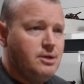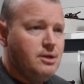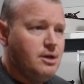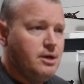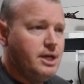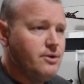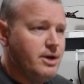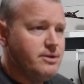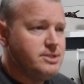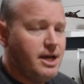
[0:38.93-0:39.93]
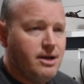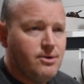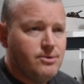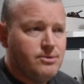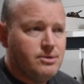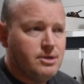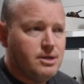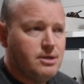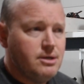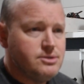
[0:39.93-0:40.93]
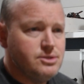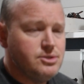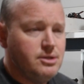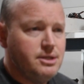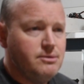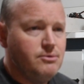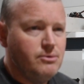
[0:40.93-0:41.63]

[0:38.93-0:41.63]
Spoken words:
get around town, essentially